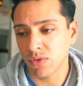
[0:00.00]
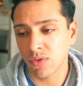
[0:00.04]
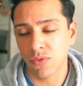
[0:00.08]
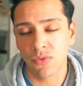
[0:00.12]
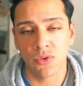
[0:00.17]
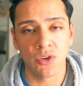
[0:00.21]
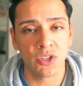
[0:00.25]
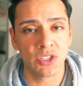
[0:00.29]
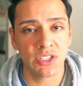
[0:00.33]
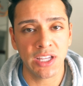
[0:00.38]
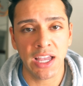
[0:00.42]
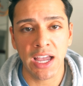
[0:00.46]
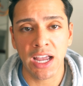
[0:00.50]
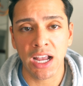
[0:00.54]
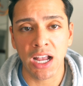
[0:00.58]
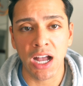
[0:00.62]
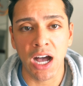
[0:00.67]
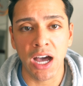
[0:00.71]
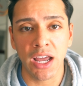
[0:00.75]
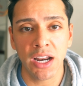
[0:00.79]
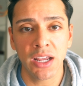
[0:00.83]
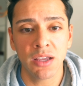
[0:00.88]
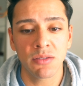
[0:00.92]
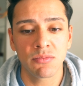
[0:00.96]
the first day I
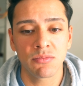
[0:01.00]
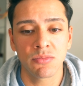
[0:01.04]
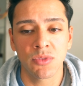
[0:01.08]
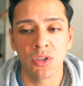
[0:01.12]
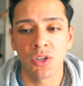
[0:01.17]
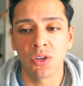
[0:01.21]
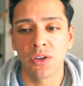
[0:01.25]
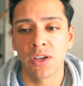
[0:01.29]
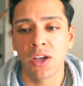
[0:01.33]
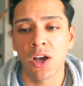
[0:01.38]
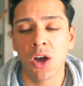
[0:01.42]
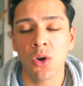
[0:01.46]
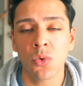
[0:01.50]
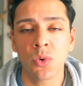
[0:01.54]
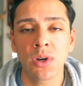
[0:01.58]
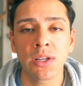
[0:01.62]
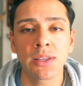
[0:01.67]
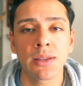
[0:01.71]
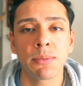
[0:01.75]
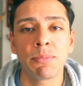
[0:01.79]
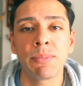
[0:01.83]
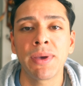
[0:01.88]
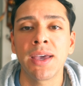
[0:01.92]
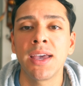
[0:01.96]
got it. It already
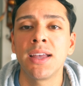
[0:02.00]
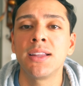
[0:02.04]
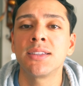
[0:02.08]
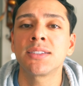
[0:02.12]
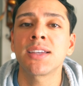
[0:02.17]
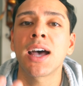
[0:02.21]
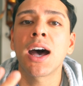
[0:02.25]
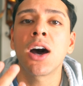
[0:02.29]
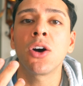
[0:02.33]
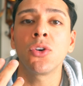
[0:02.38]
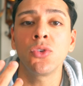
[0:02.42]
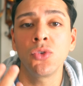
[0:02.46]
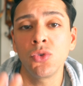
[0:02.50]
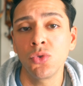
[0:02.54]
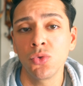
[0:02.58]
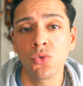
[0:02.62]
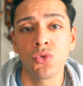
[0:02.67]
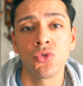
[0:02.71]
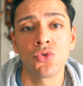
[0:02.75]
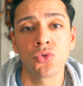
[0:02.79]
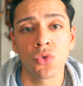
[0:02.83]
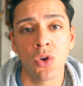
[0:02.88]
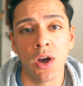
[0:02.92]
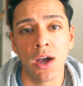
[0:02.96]
depends how
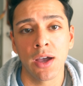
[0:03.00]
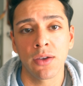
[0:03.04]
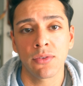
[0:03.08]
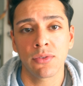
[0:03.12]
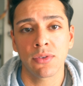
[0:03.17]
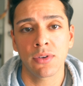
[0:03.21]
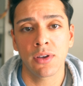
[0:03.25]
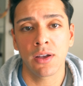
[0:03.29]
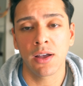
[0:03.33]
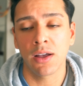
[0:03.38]
you drive.